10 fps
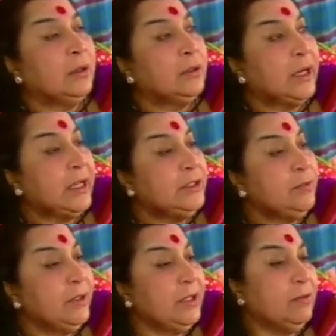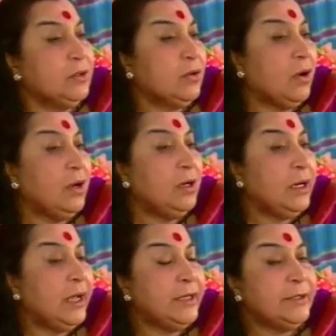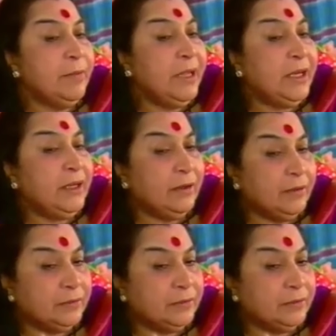Christ's mother was called as Mary,